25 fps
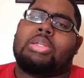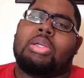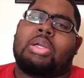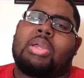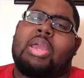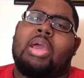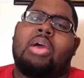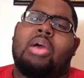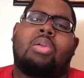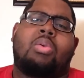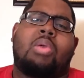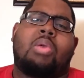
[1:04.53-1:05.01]

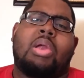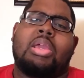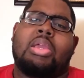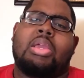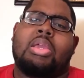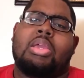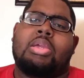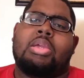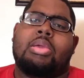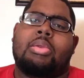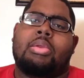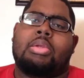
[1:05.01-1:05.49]
counter right
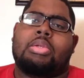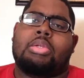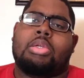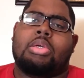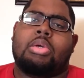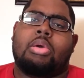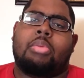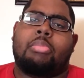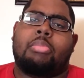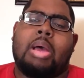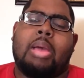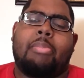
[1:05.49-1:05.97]
hand
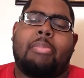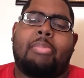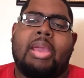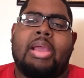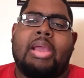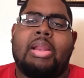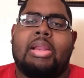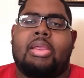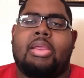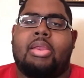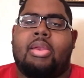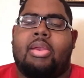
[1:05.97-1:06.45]
by
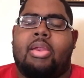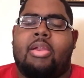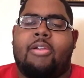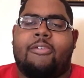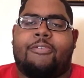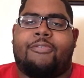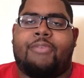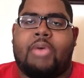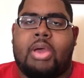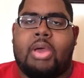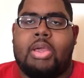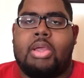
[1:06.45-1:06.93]
Bailey in their
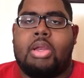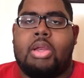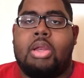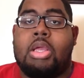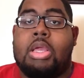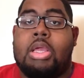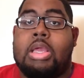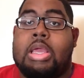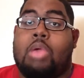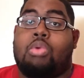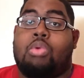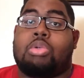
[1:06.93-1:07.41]
fight,
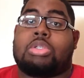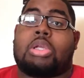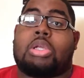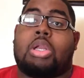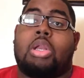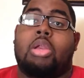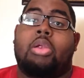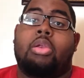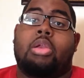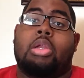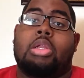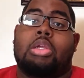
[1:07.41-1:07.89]
and was
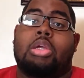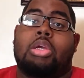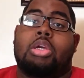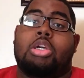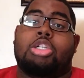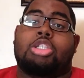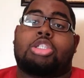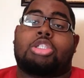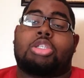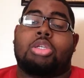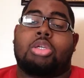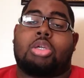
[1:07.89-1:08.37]

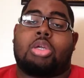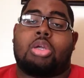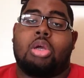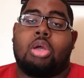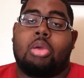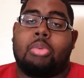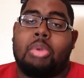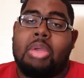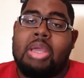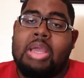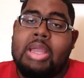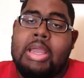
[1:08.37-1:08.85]
clearly shook
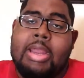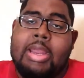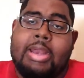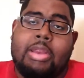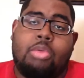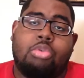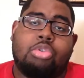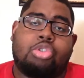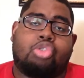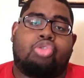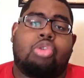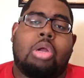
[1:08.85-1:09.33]
up. And
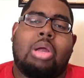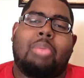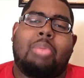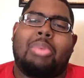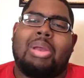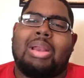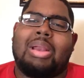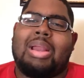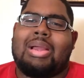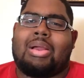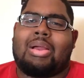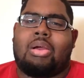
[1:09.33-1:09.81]
he was dropped
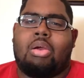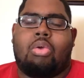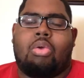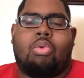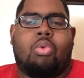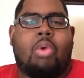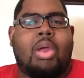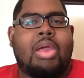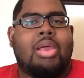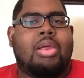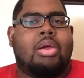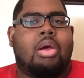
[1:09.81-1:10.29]
by like a
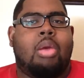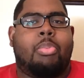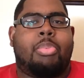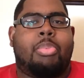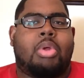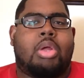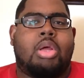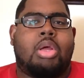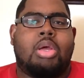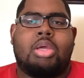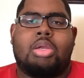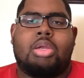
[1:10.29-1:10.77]
right
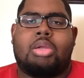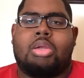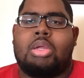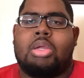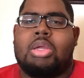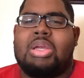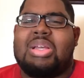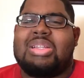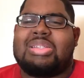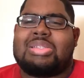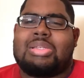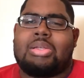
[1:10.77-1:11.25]
uppercut
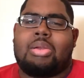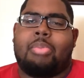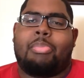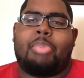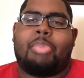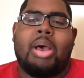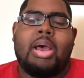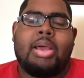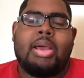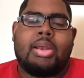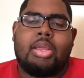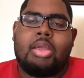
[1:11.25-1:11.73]
to the
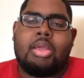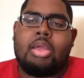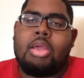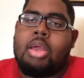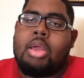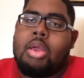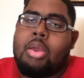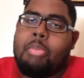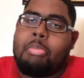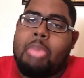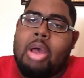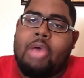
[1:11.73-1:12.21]
body
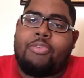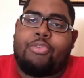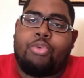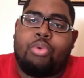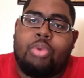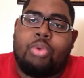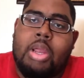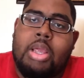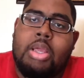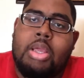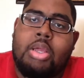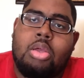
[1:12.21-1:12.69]
by
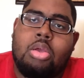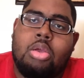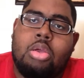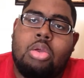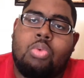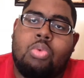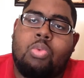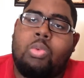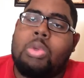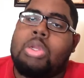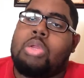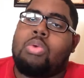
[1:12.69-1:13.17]

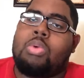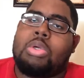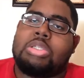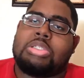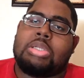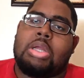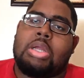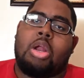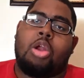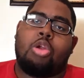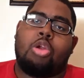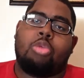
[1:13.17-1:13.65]
Funeka. Really
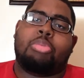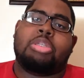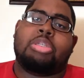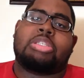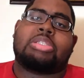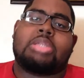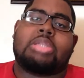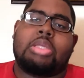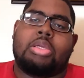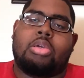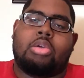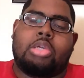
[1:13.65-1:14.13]
wasn't hurt, but
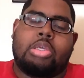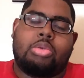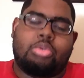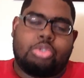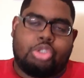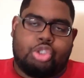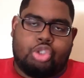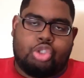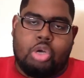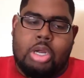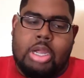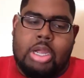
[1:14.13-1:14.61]
still he
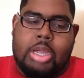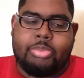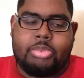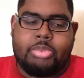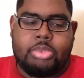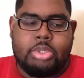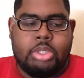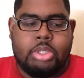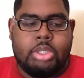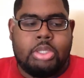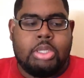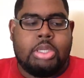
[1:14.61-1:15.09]
was dropped.